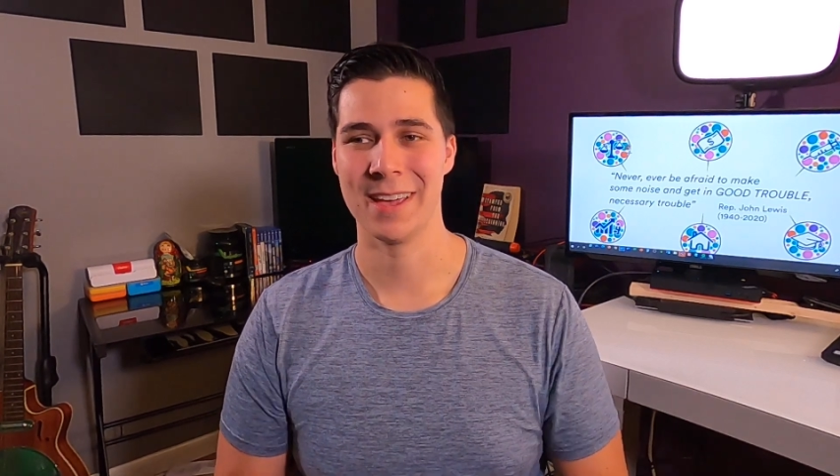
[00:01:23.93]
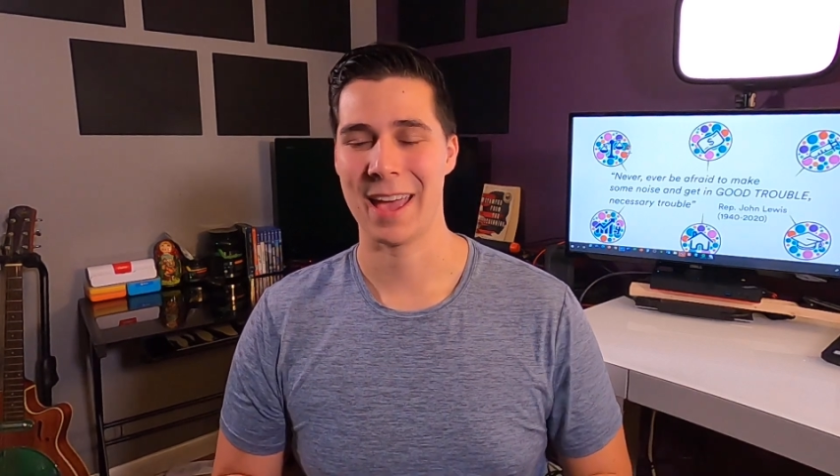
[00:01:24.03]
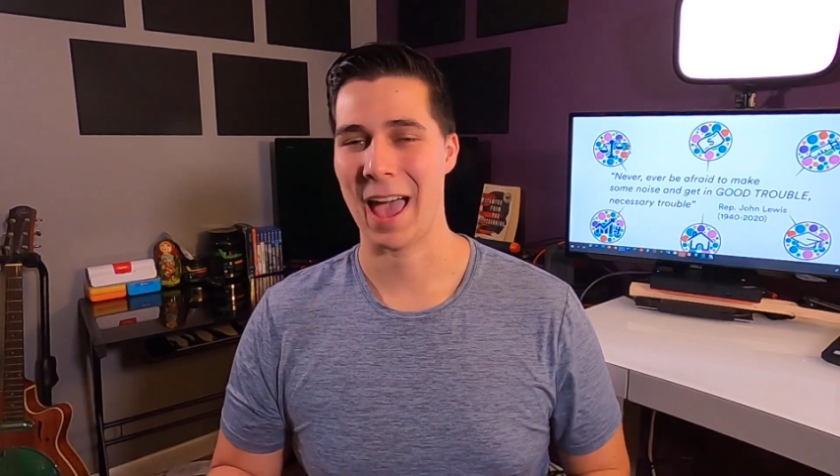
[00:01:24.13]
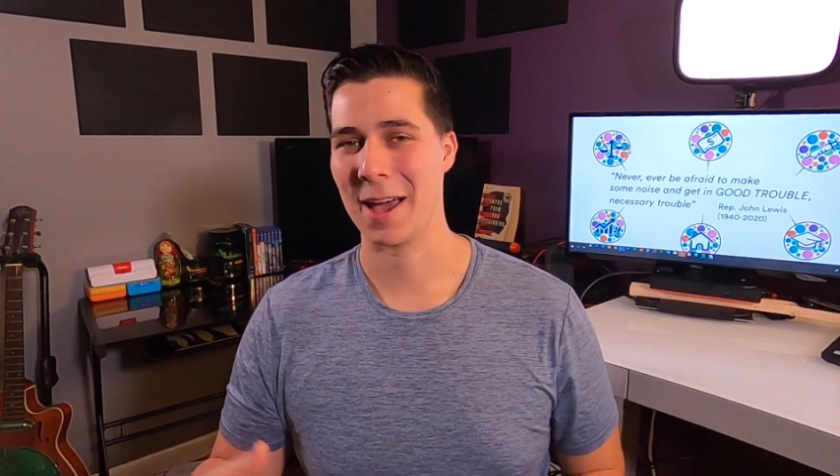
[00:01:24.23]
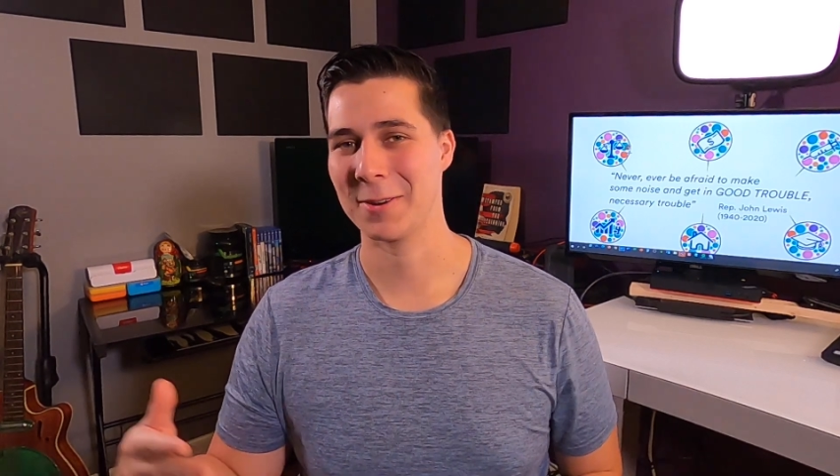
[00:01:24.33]

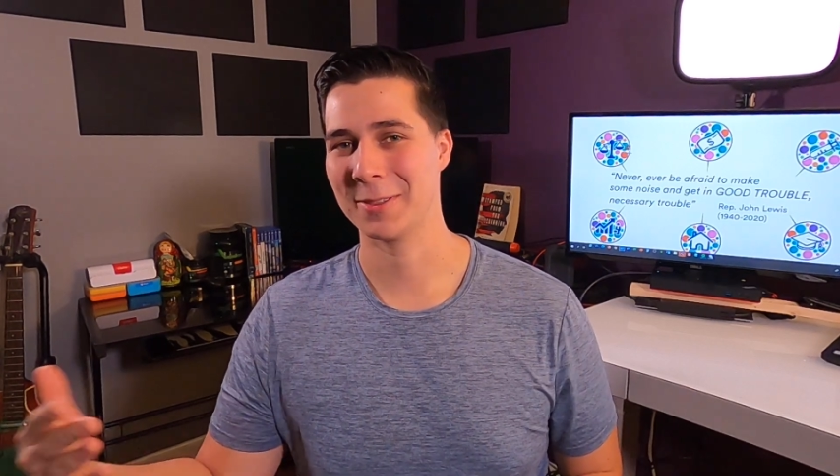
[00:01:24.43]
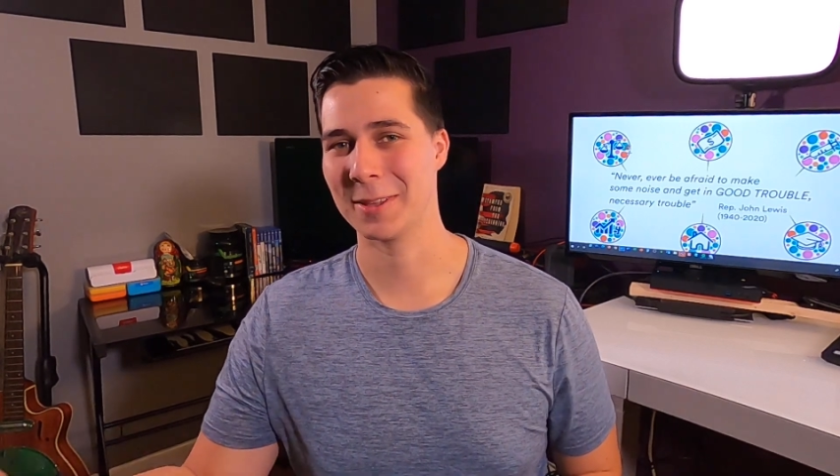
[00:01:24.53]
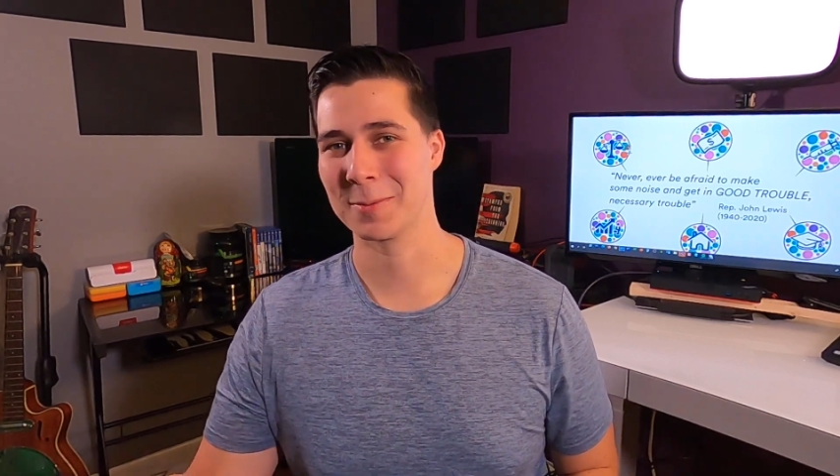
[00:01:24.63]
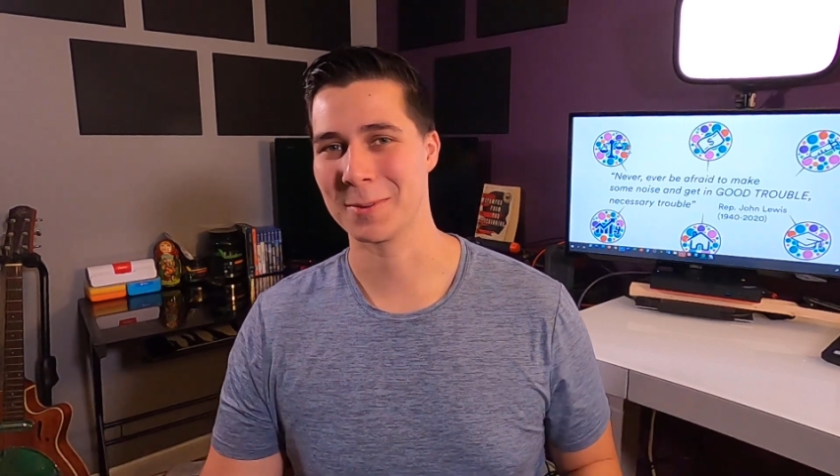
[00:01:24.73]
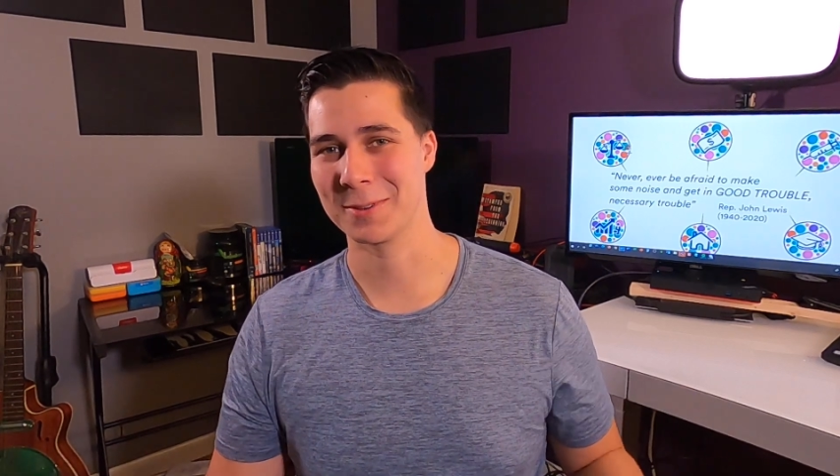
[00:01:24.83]
How do
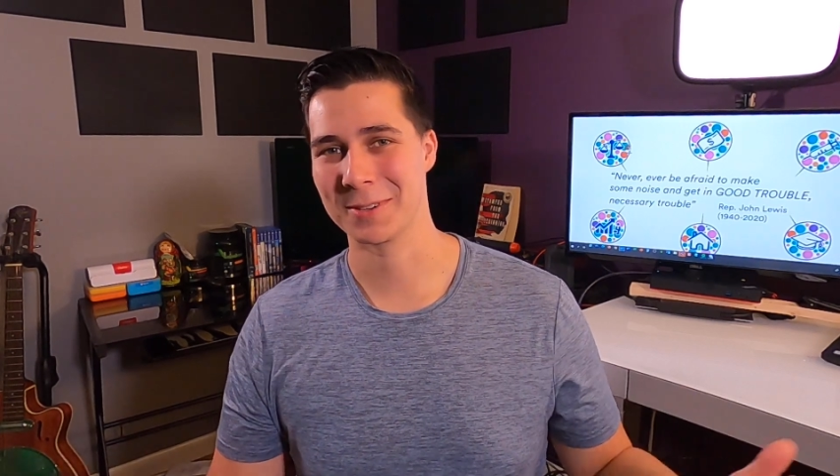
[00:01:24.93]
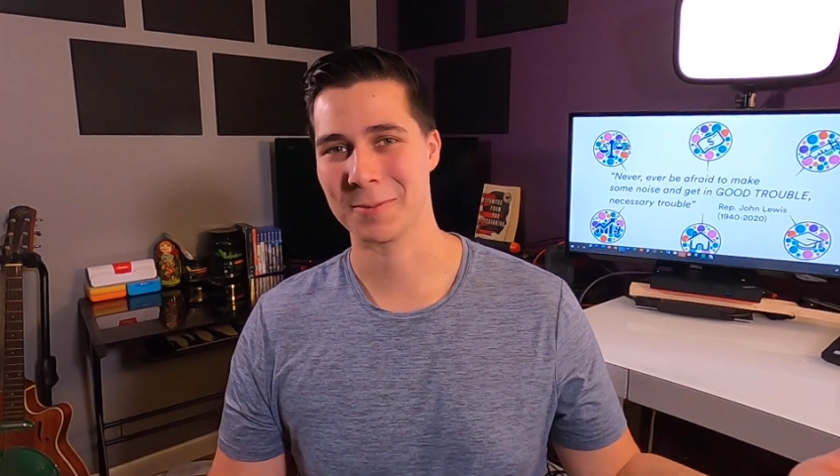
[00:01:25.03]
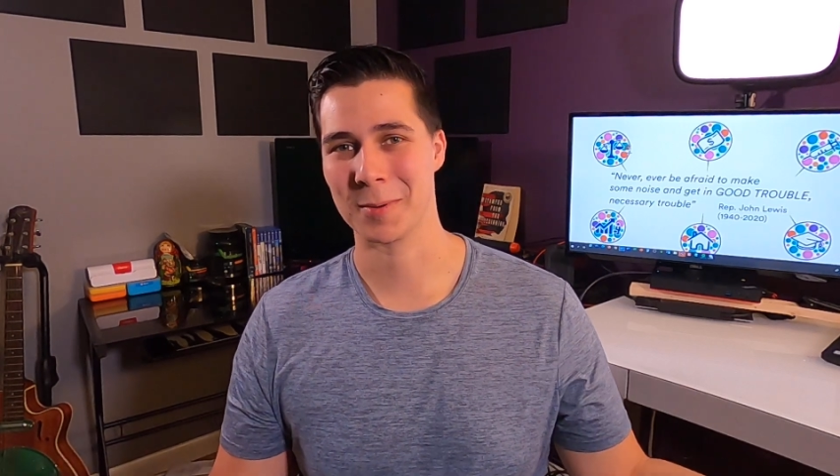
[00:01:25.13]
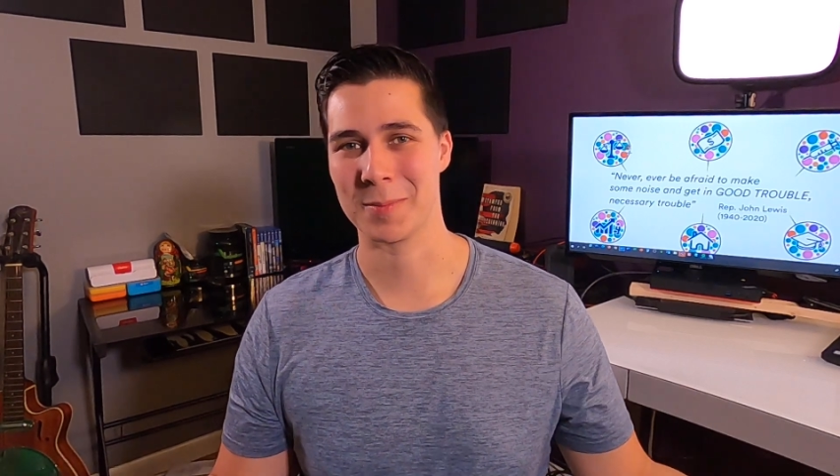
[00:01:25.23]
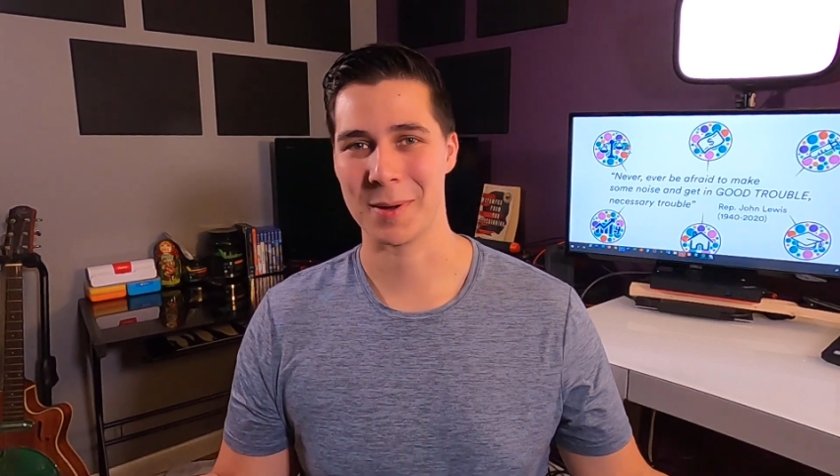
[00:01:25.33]
liberals
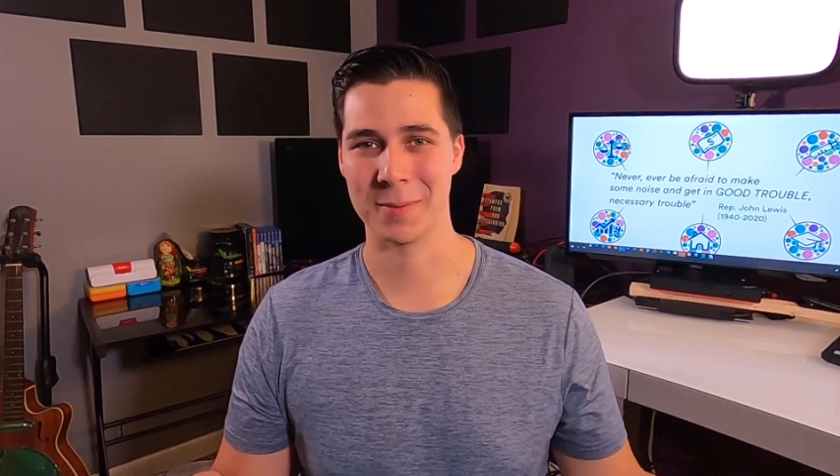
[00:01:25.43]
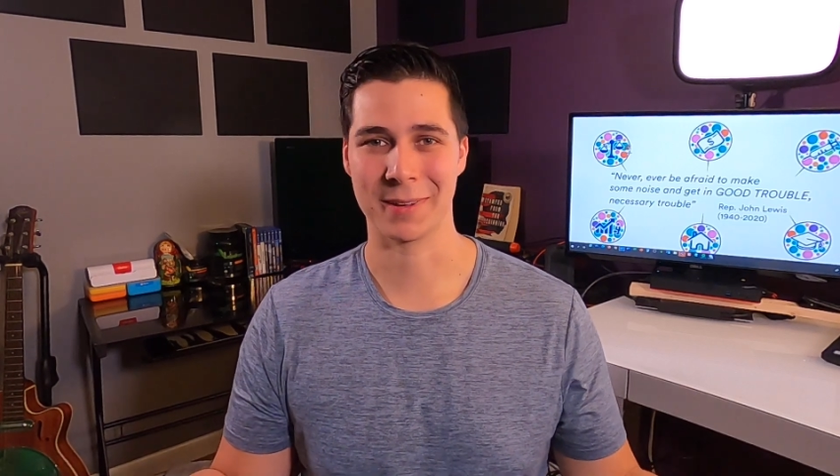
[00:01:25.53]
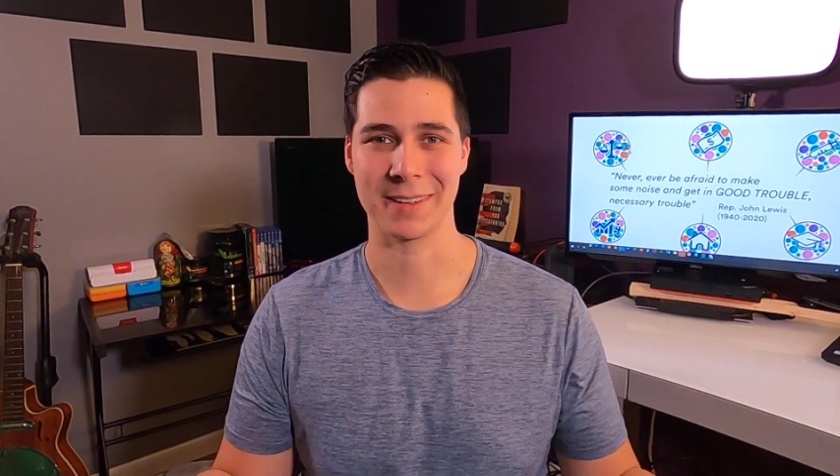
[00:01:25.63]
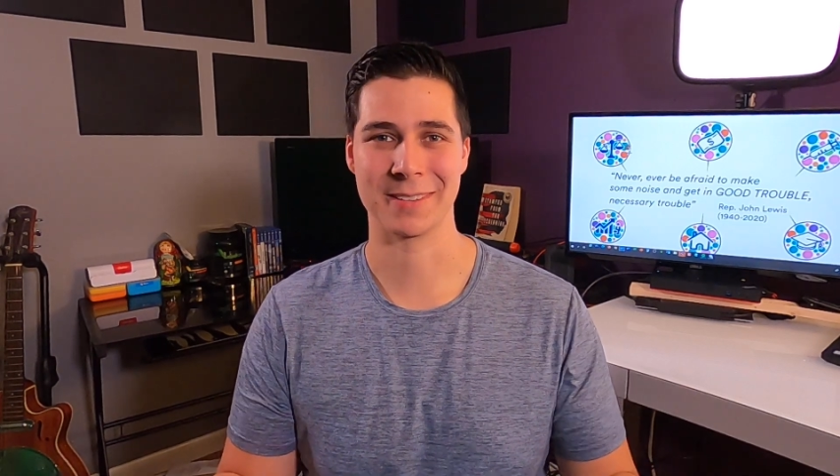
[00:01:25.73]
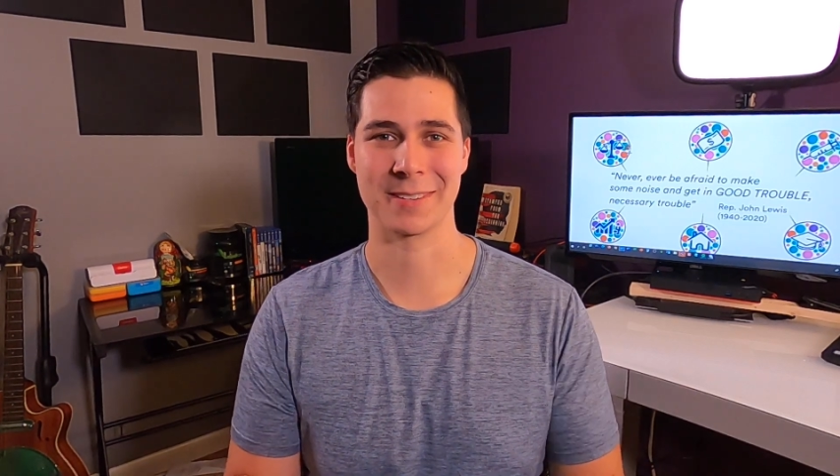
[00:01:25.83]
and
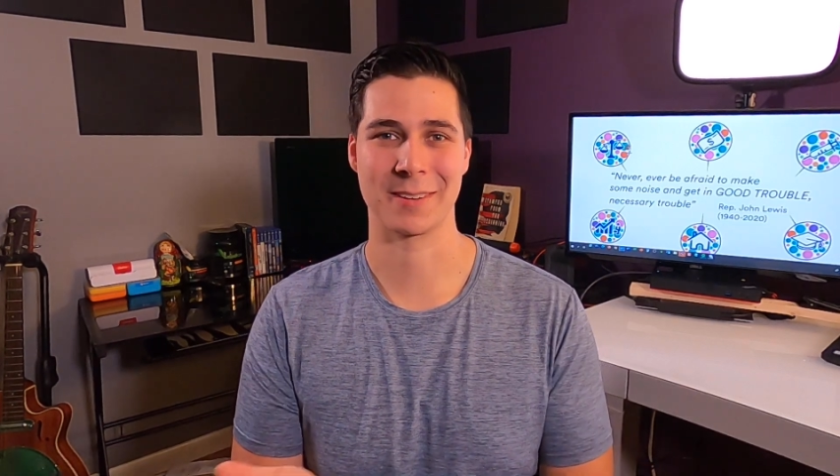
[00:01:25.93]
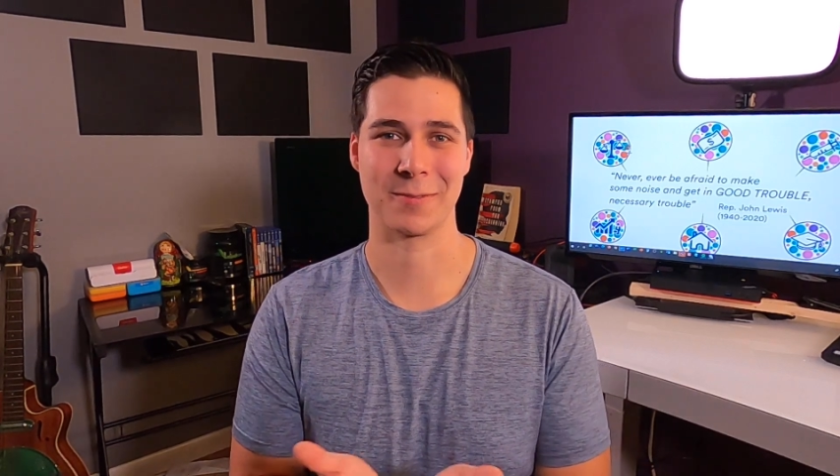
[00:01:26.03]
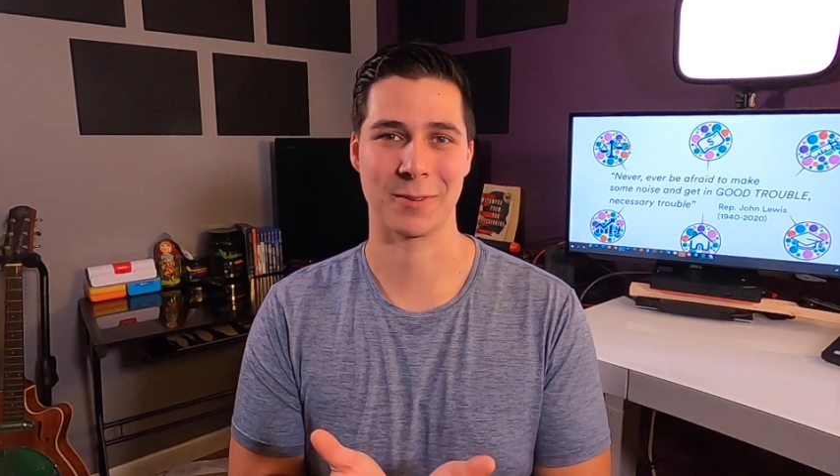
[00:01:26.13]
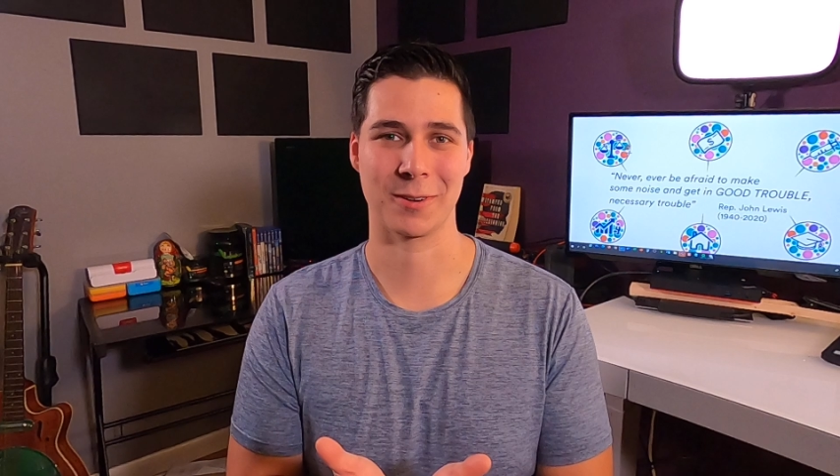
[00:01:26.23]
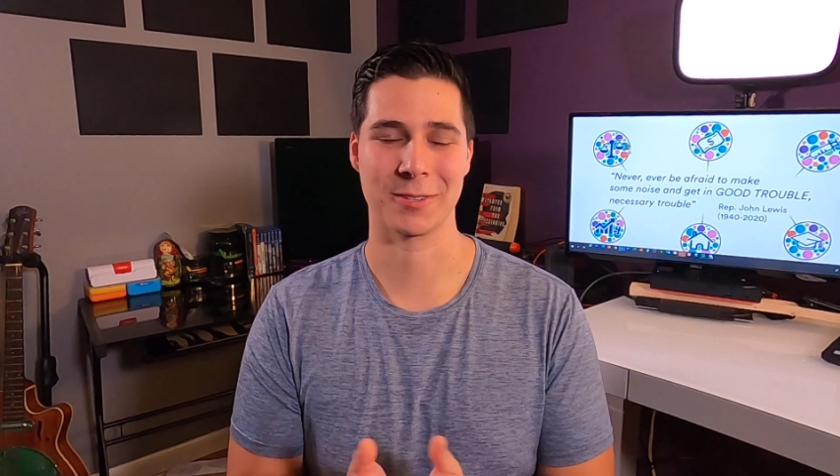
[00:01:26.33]
Republicans
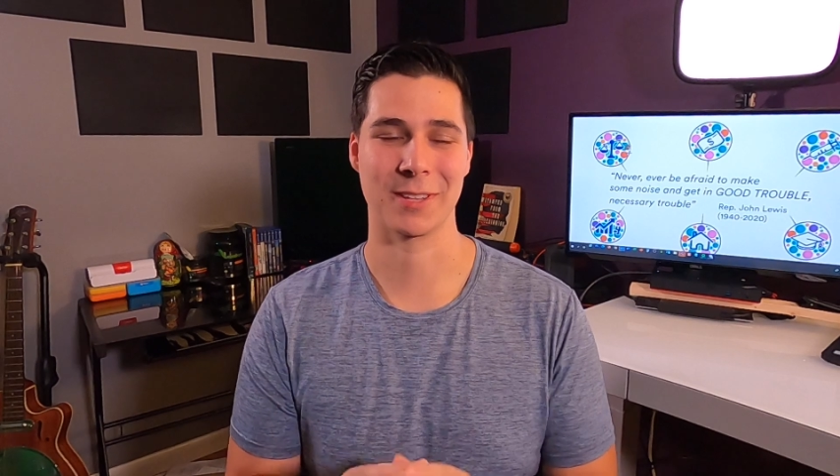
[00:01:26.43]
converse?